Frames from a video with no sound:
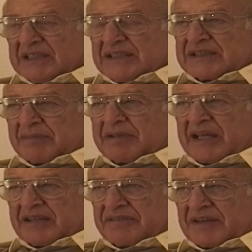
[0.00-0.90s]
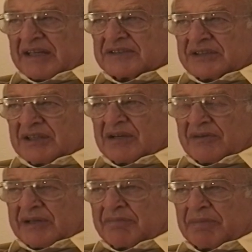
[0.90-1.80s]
some of the other fellows,
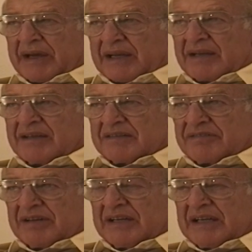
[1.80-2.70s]
including Peck Love